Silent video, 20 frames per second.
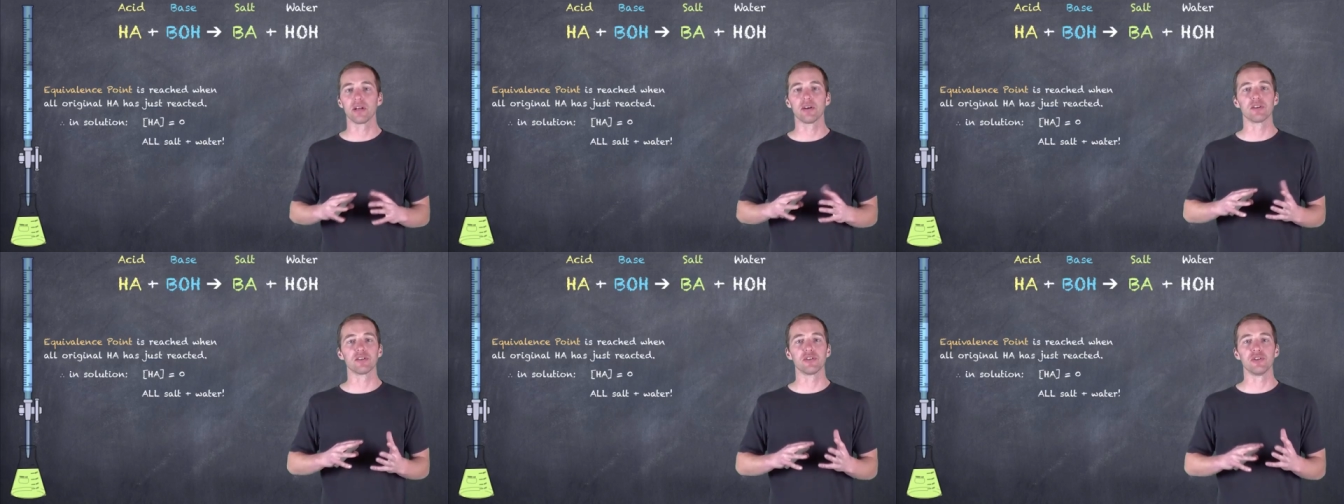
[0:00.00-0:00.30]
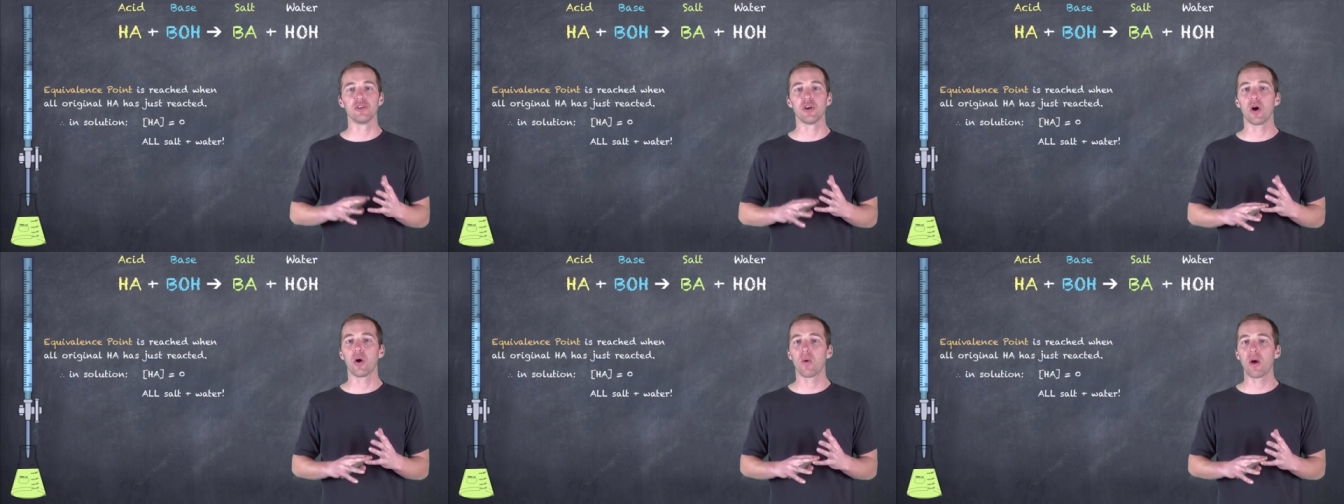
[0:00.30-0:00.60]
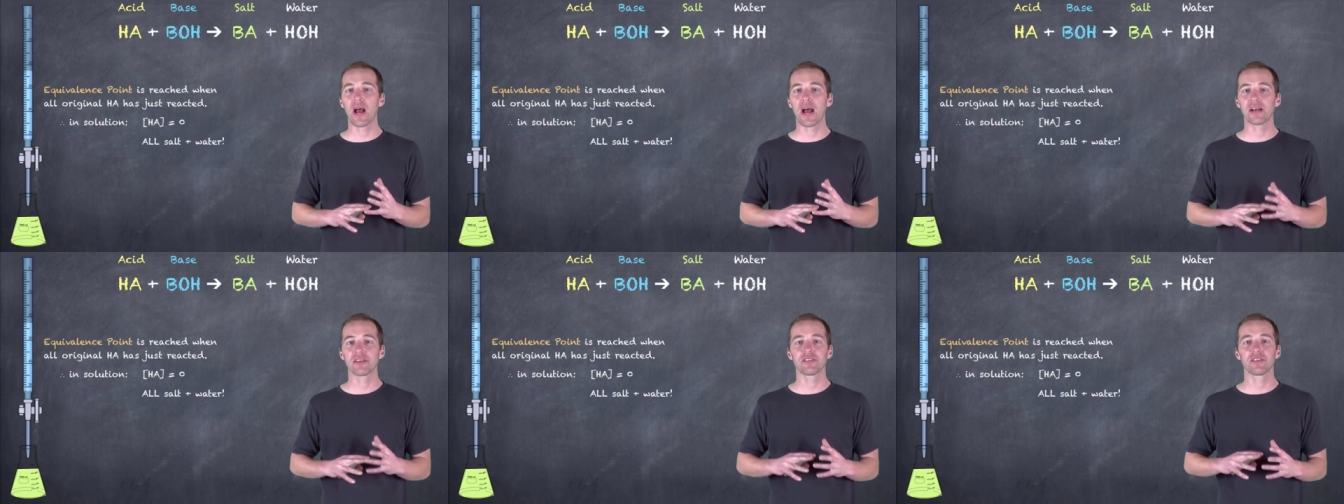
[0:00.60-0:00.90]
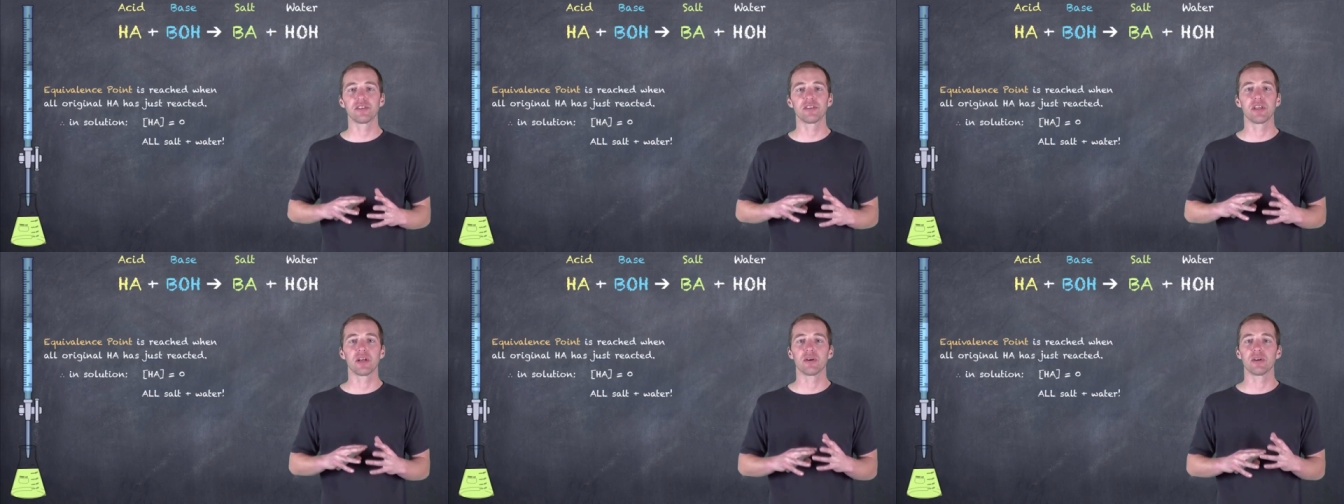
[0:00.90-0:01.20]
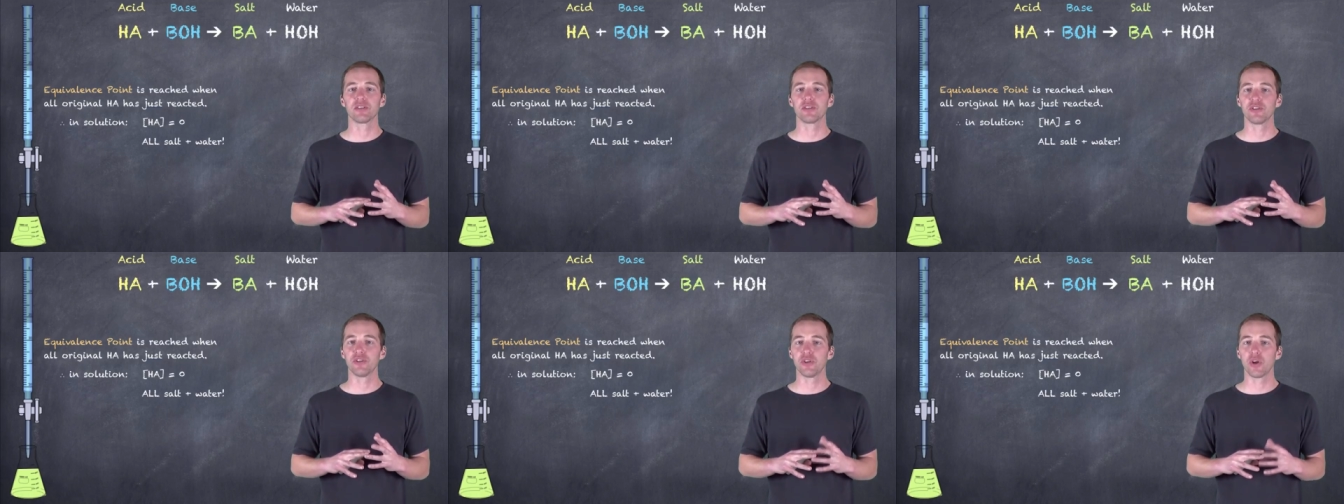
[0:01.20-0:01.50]
There is no acid,
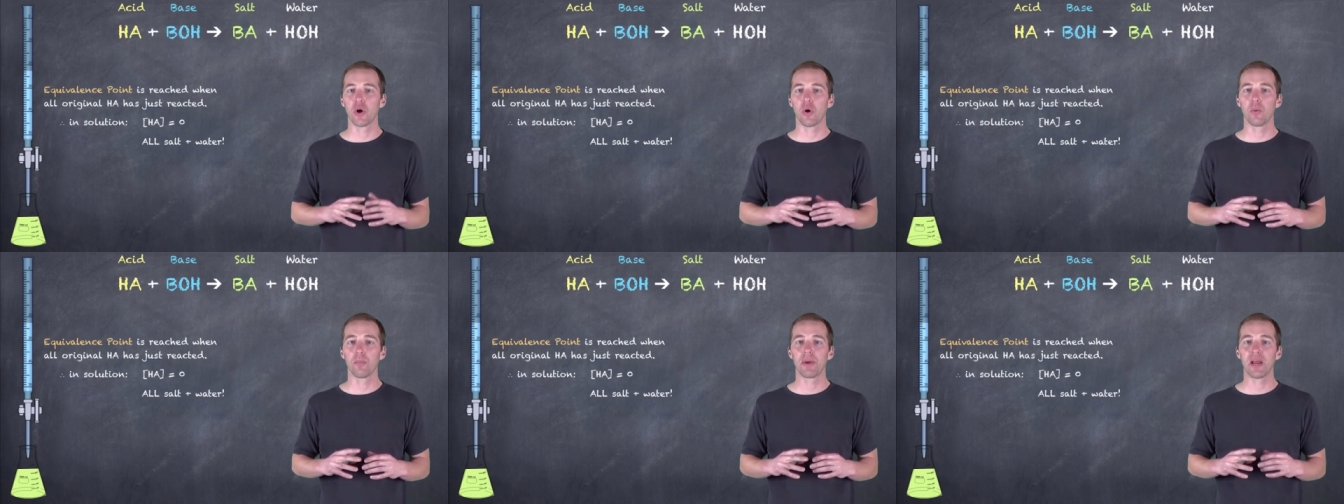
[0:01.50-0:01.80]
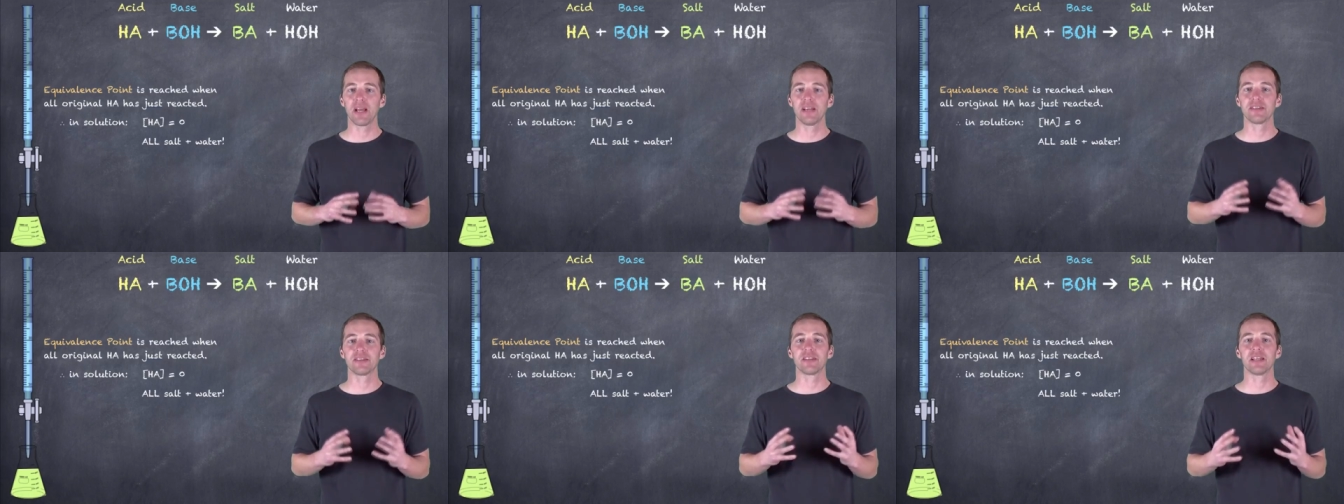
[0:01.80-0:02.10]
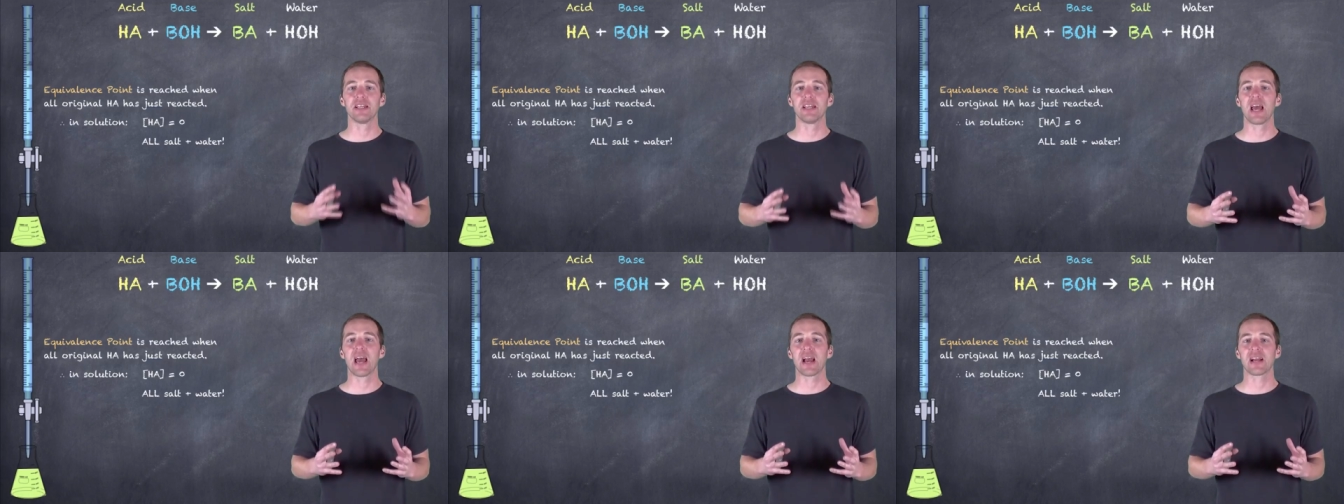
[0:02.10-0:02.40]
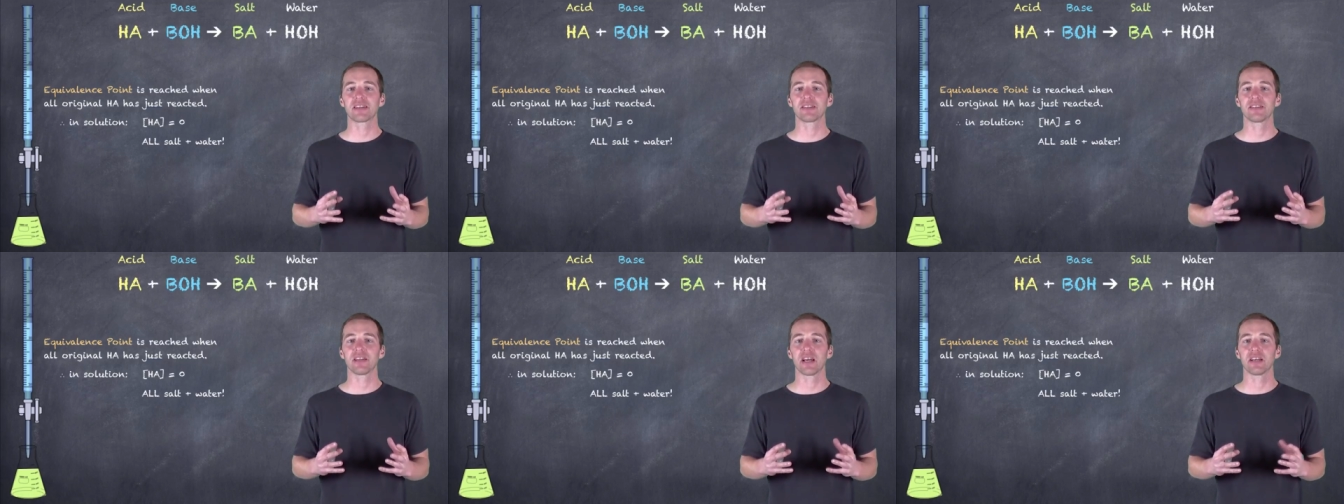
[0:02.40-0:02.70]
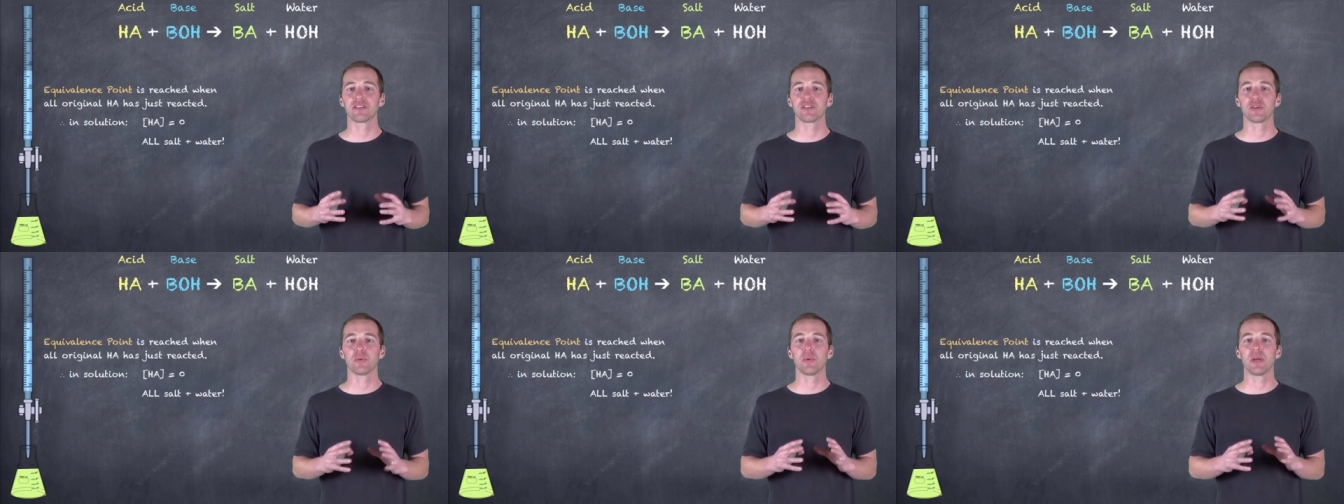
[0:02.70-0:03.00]
there is no base in
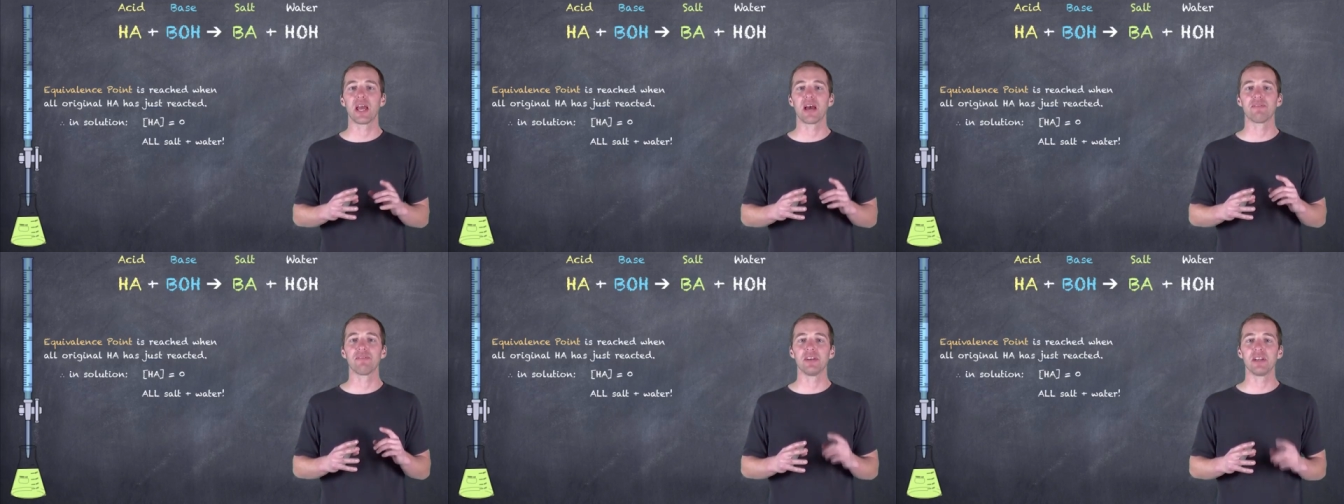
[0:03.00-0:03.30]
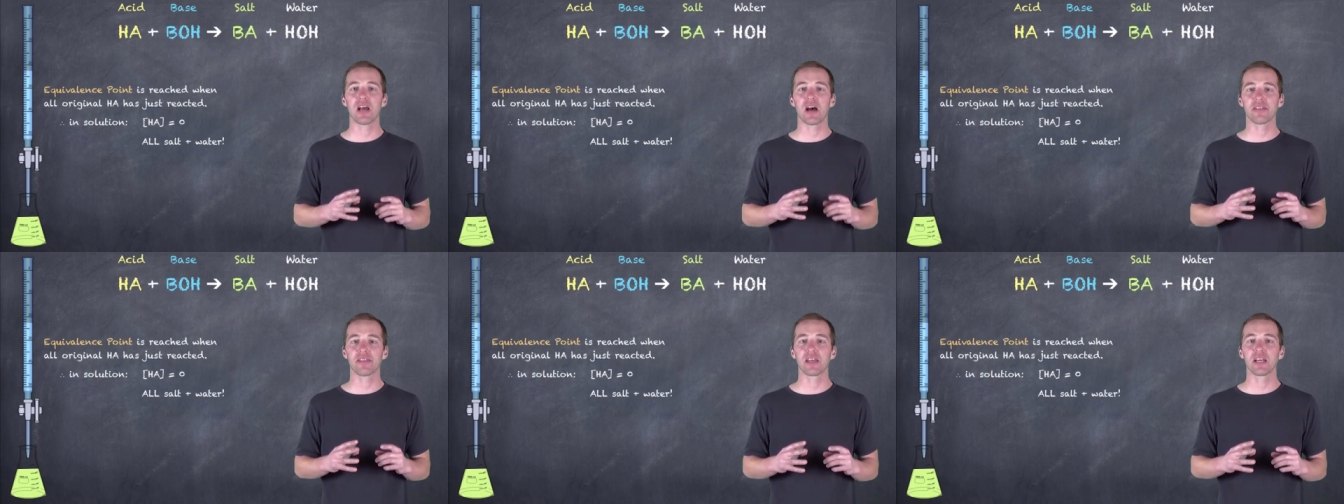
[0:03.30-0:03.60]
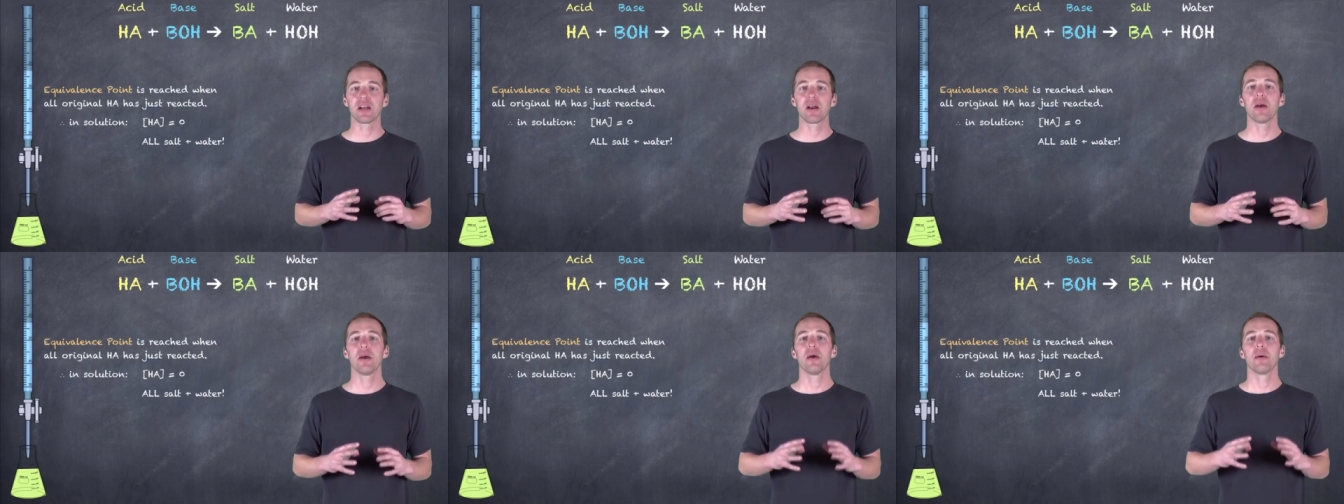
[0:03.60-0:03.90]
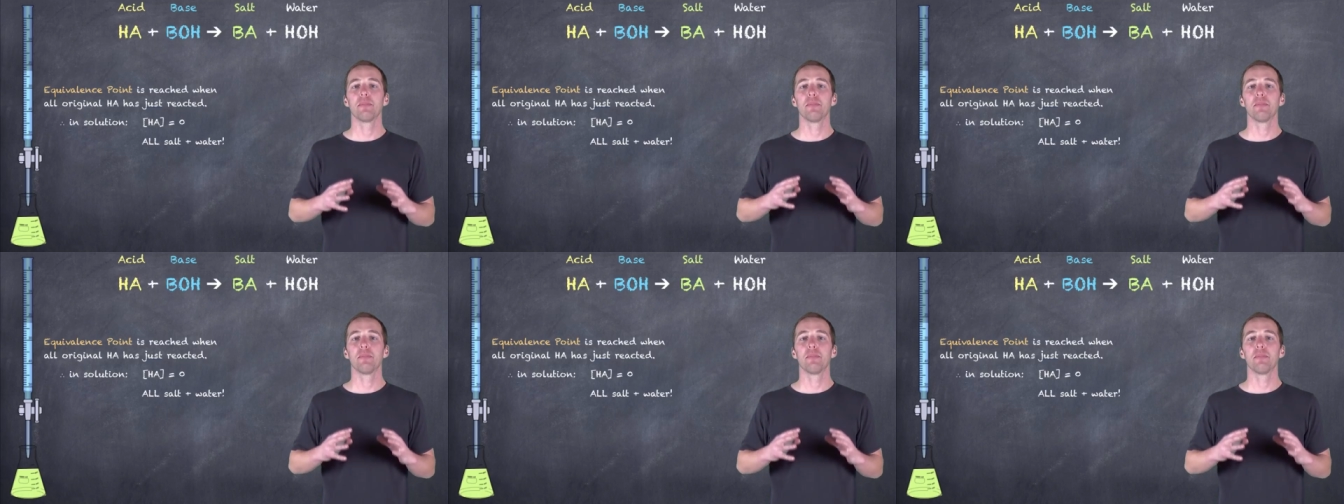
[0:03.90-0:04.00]
excess. So we have nothing